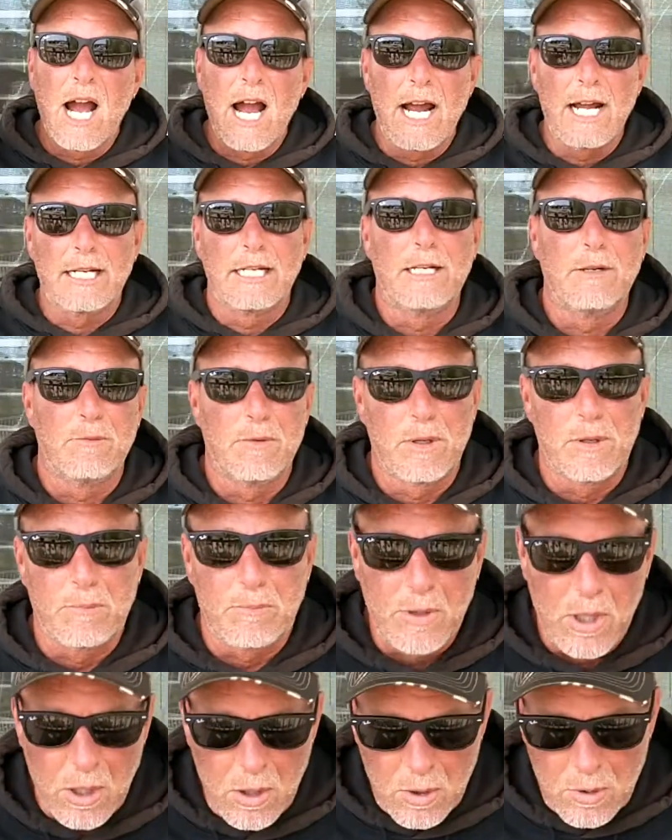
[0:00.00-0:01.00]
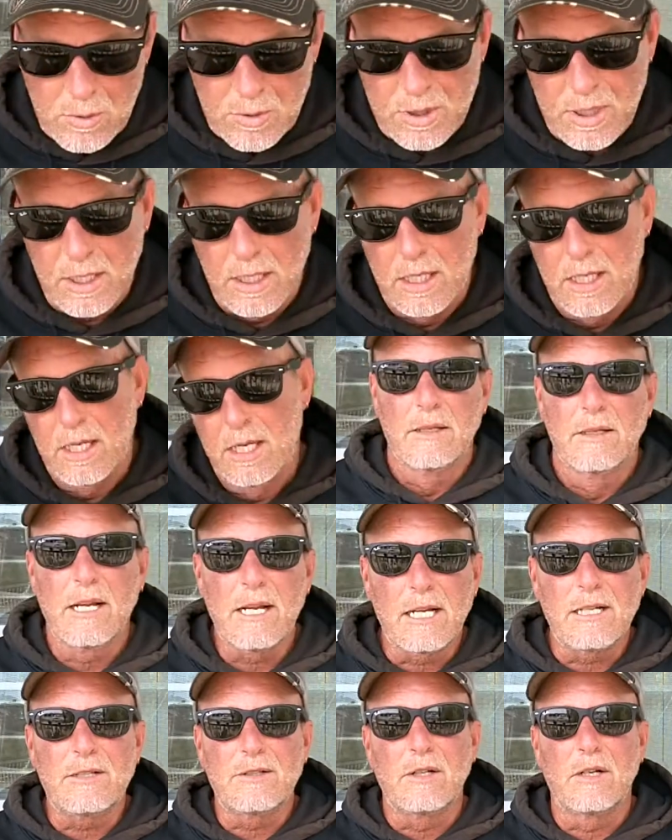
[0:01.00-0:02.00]
I had to get rid of the boat.
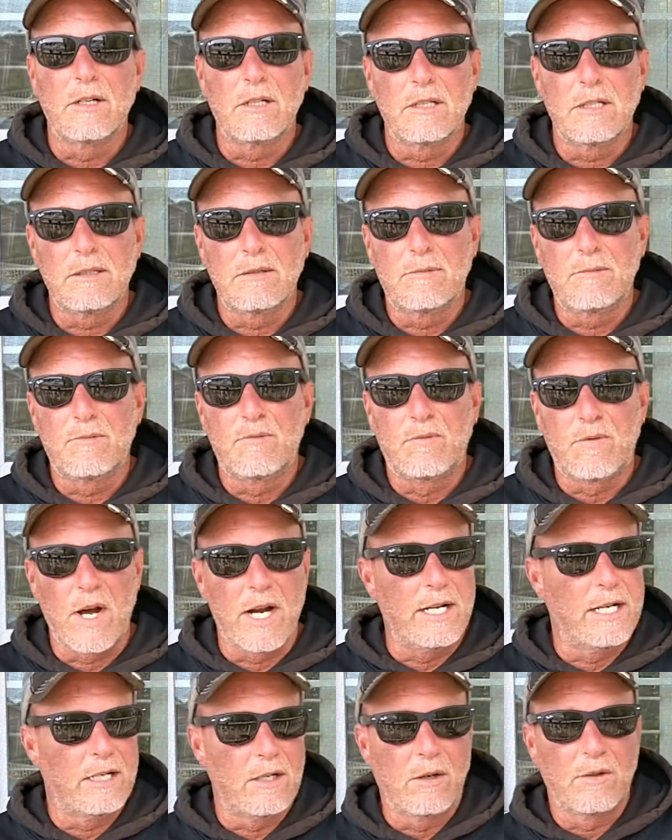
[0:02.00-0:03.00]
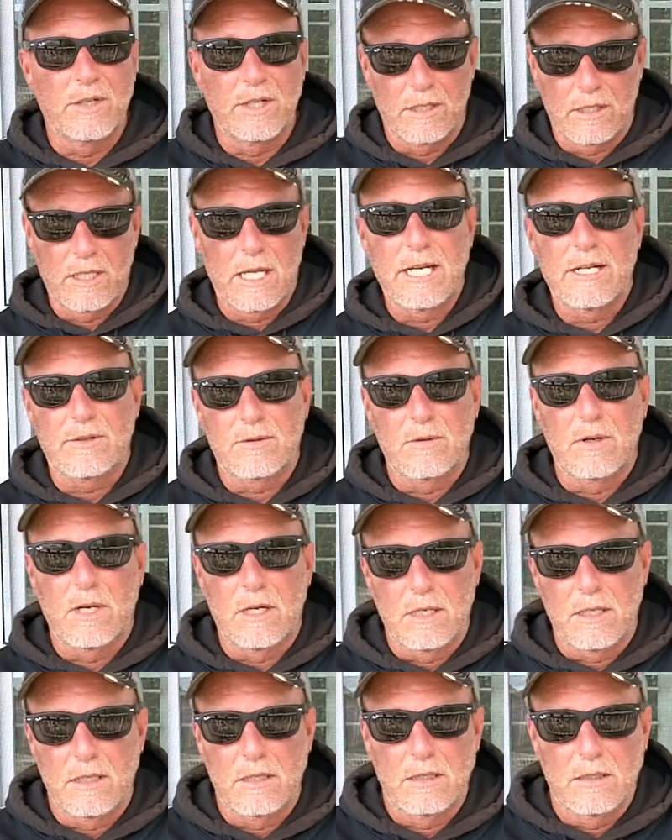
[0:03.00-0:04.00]
Then I started finding all the other lakes
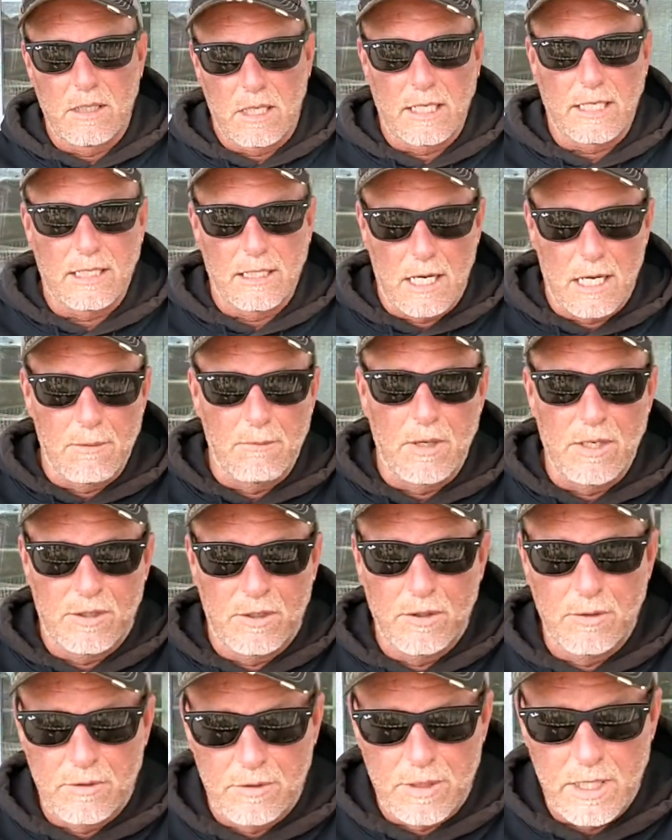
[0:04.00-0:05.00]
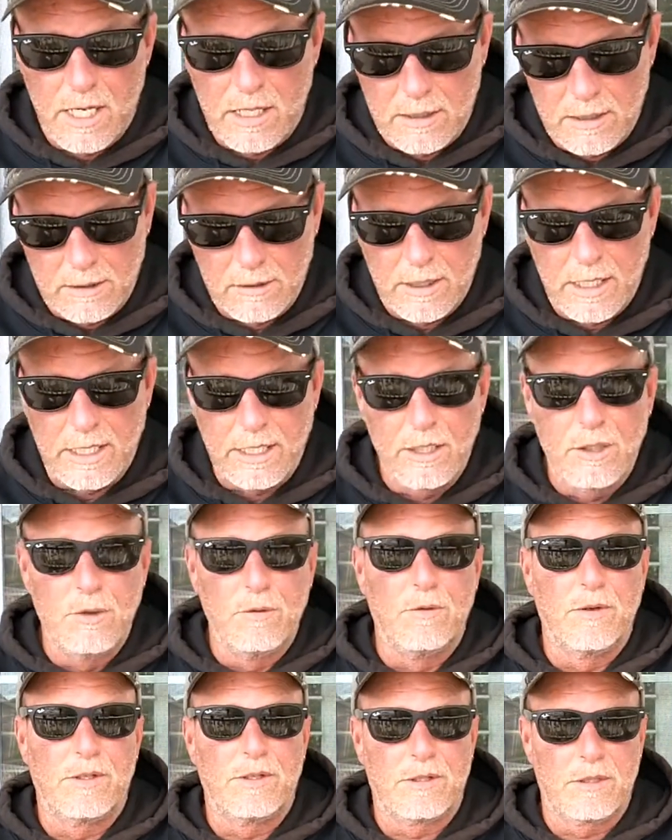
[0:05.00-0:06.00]
around here. And like a lot of my shows now, they're at
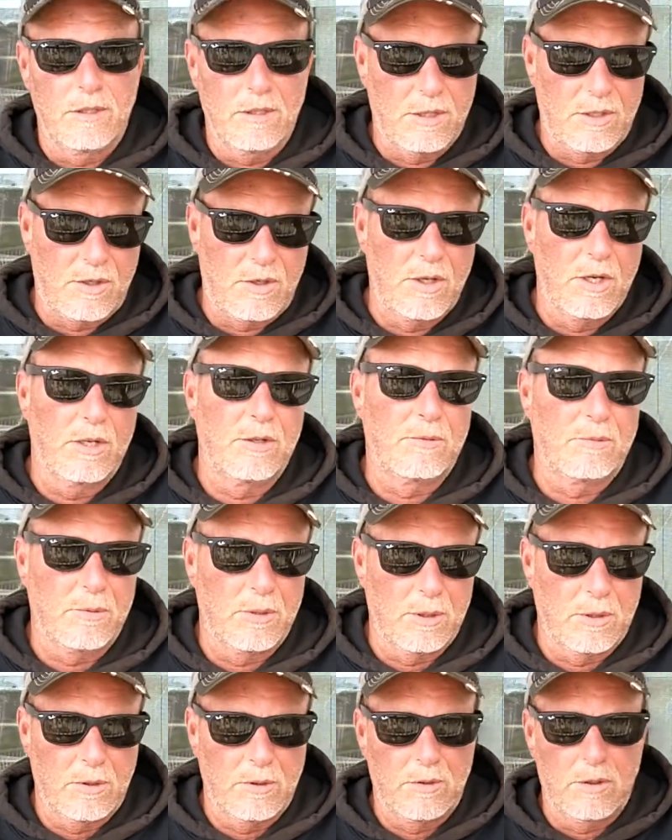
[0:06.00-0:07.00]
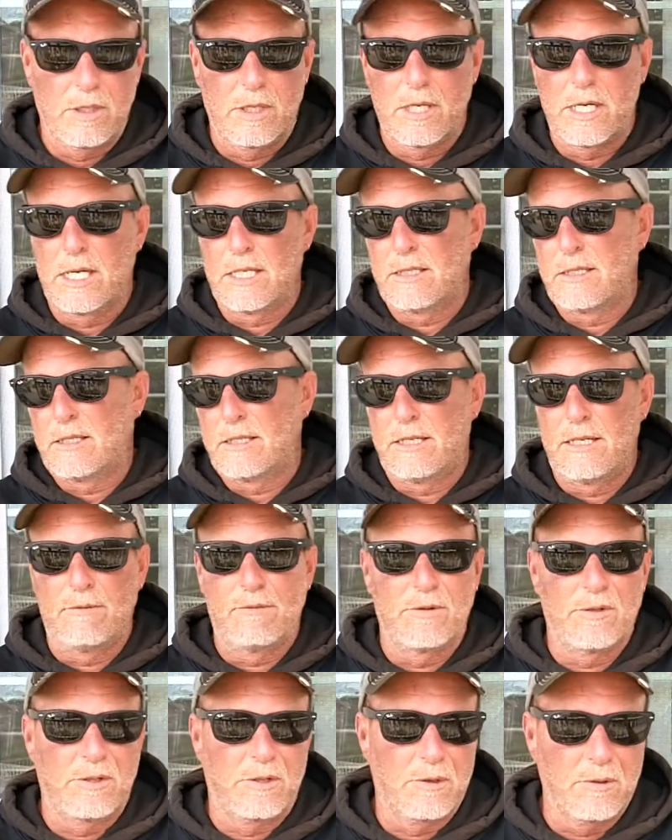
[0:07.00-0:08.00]
Uvis, they're at Chesbro, they're at
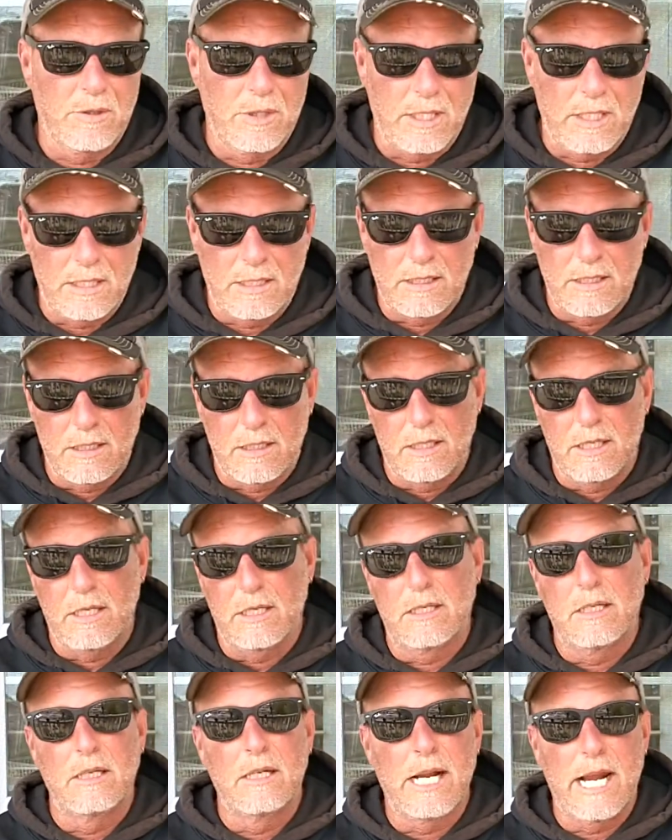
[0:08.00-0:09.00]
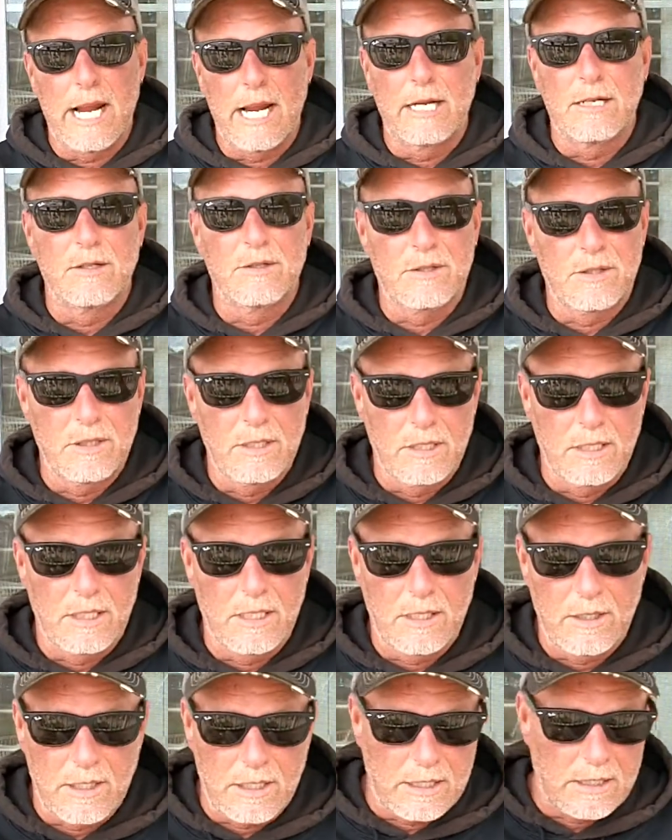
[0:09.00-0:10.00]
Stevens Creek, they're at Anderson,
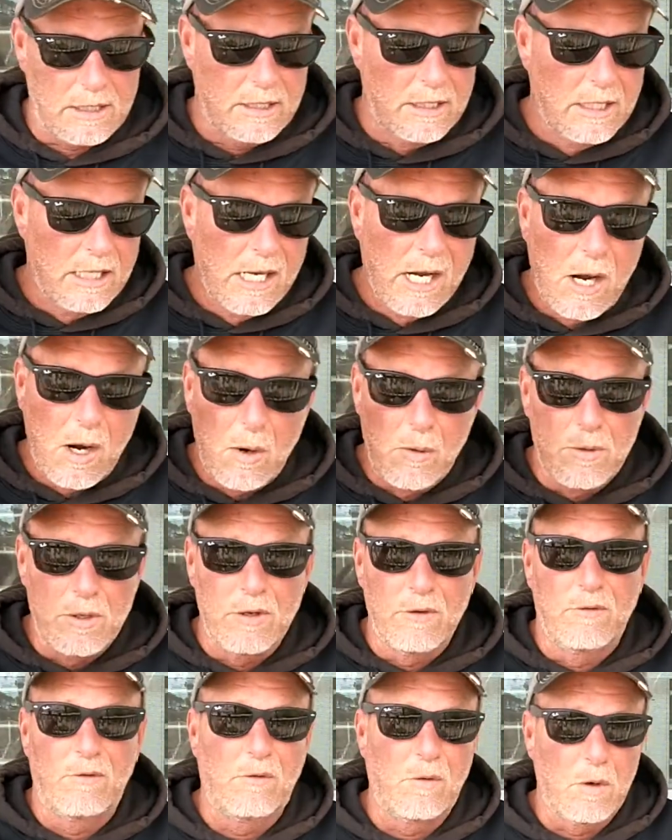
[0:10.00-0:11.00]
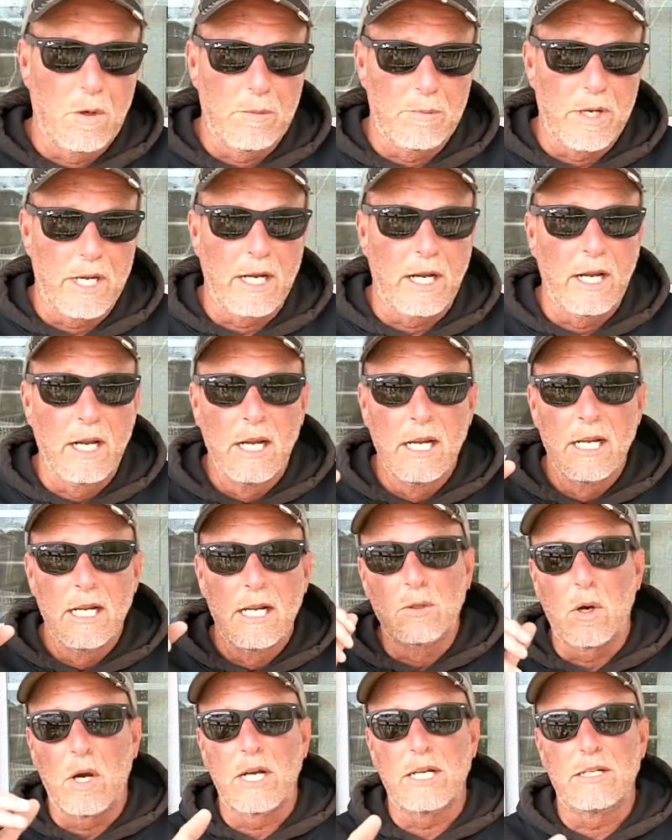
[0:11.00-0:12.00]
they're at O'Neill Forbay.
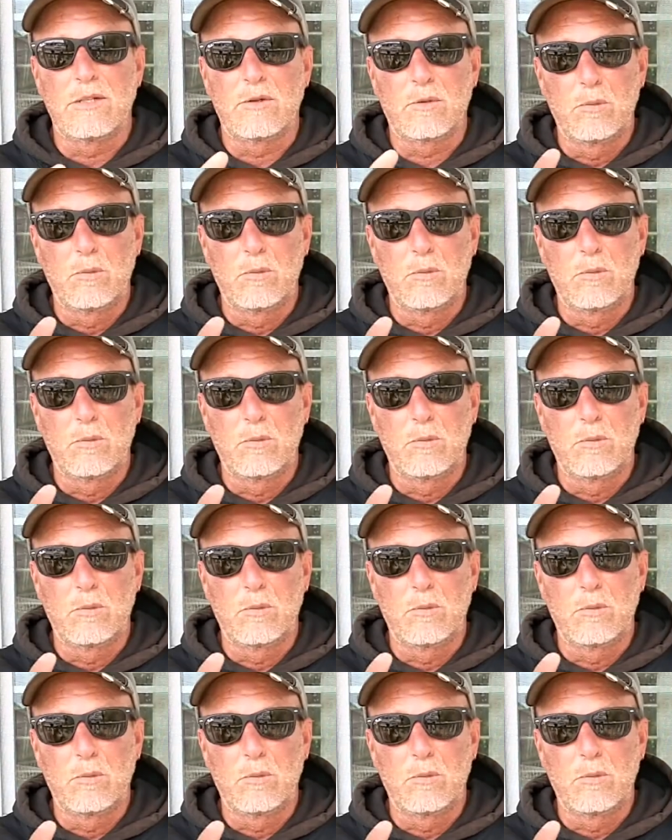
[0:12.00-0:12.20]
So I